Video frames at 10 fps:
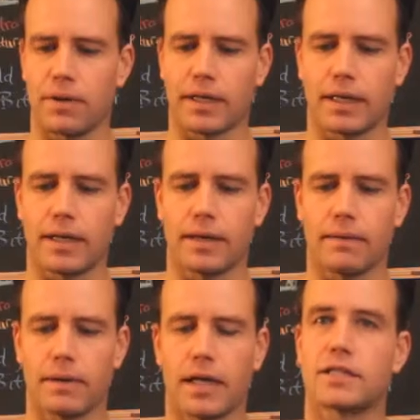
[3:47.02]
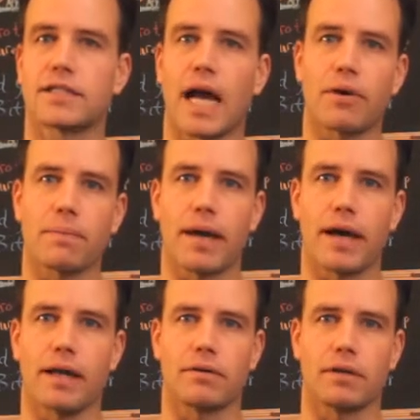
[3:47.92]
like a scouring
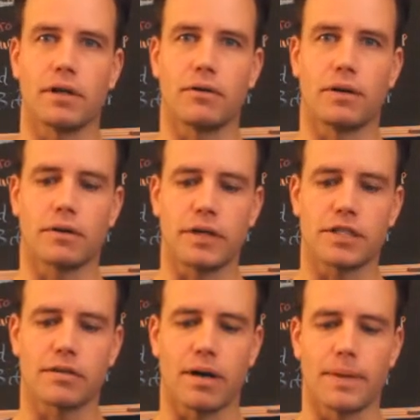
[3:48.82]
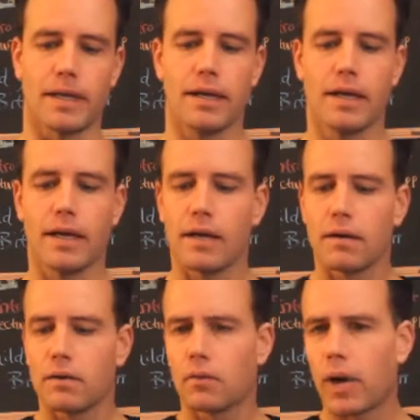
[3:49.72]
pad or a green scrubby,
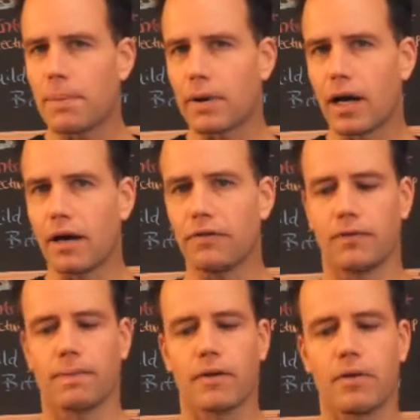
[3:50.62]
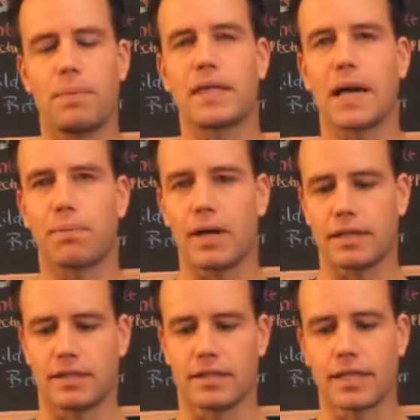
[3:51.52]
wipe it off, repeat that
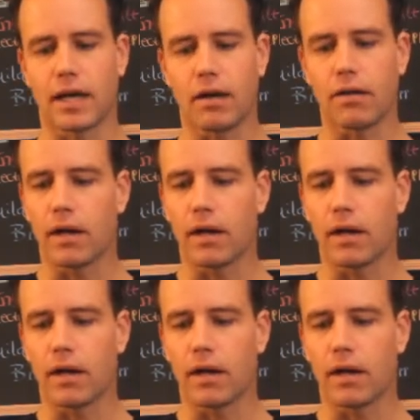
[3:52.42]
process until